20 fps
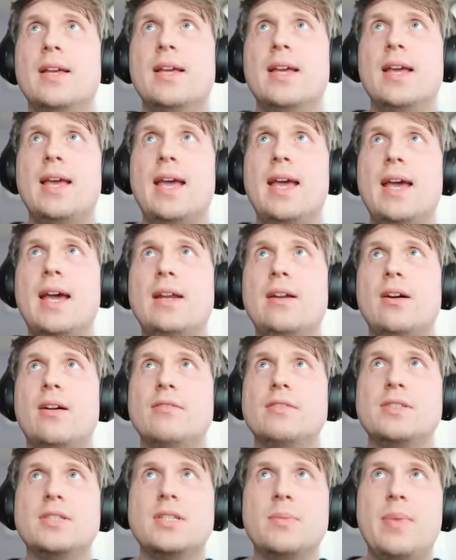and
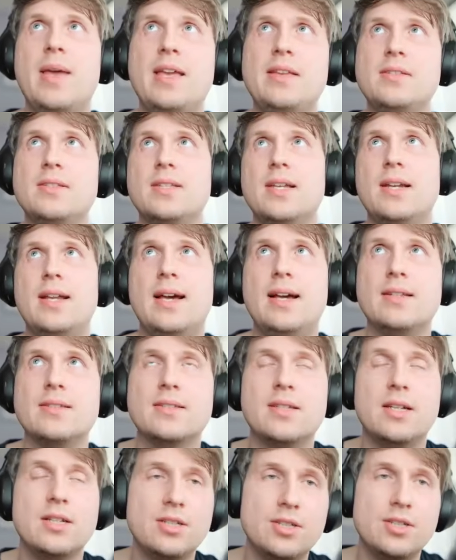obviously paste it as
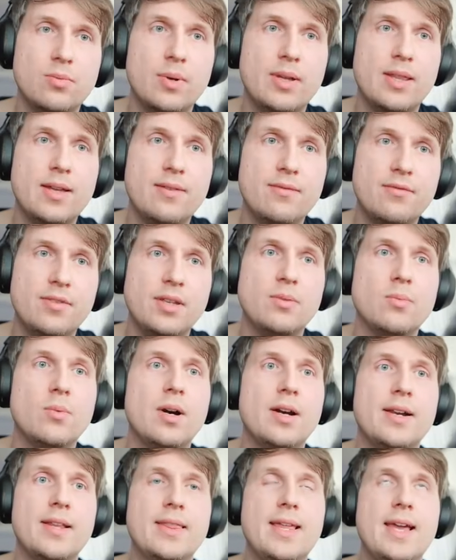such with a
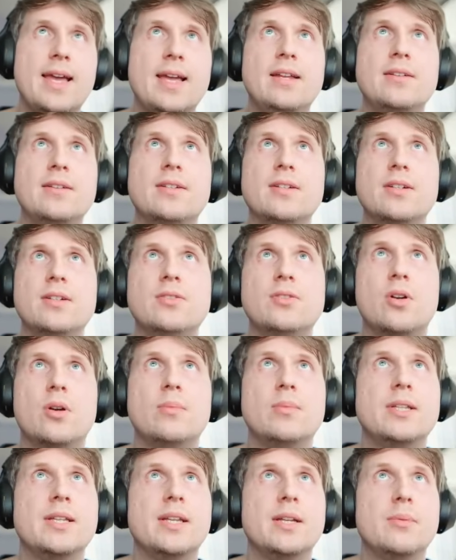V1 at the end.
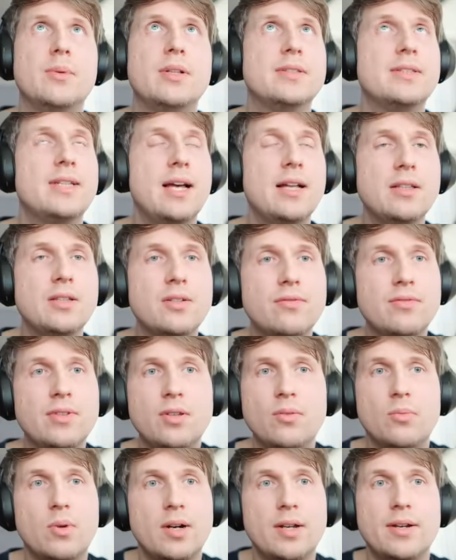Normally it will tell you
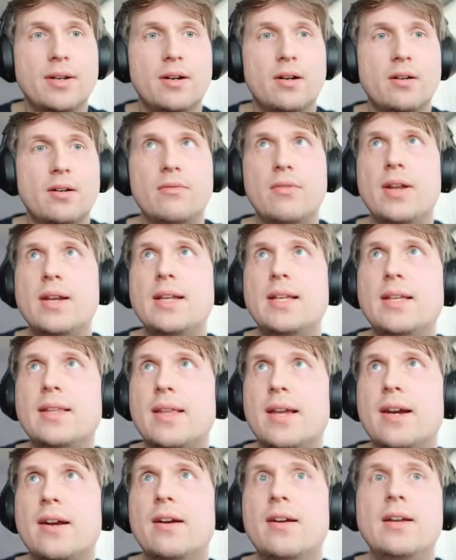V1 already
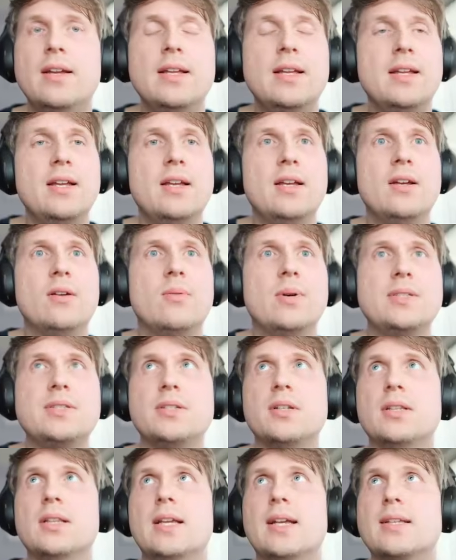there. Once
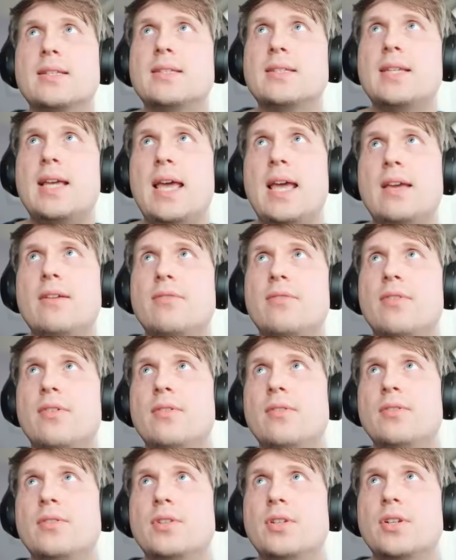you click save,
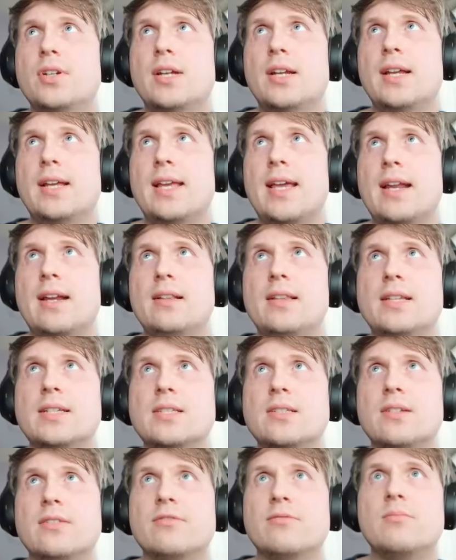you're going to get a
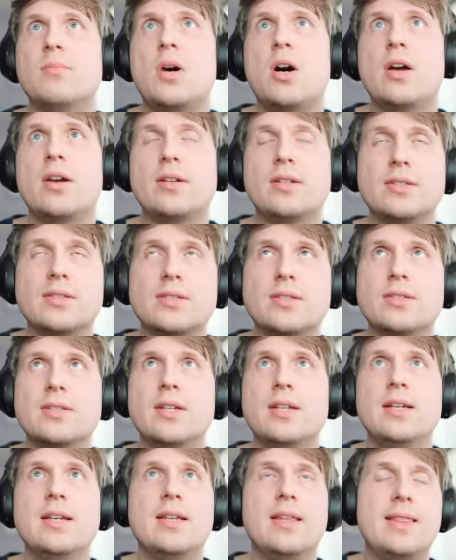list of models
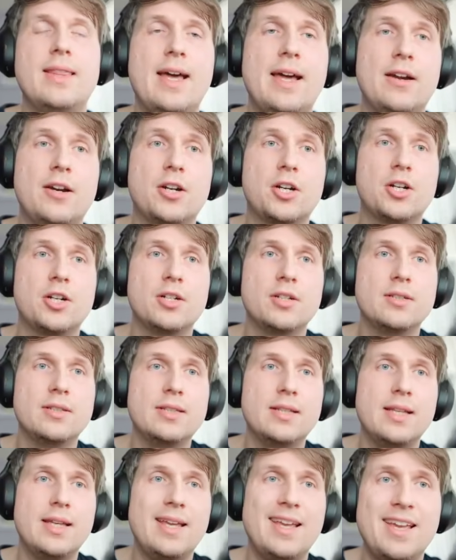that are
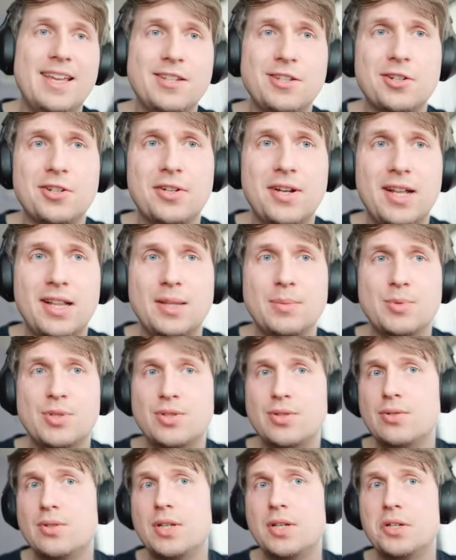currently in your LM
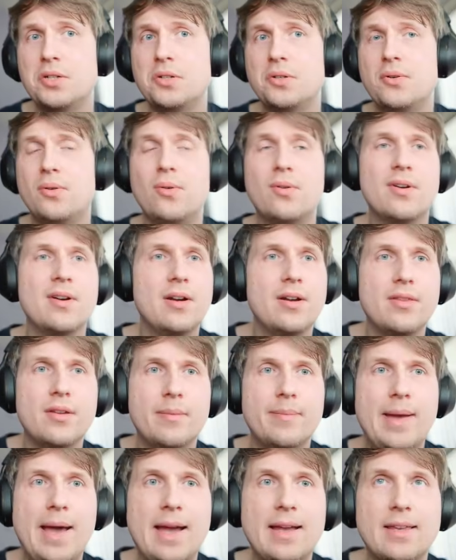Studio or other
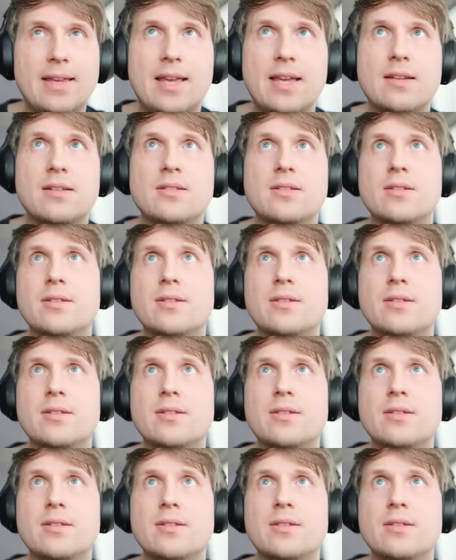backend.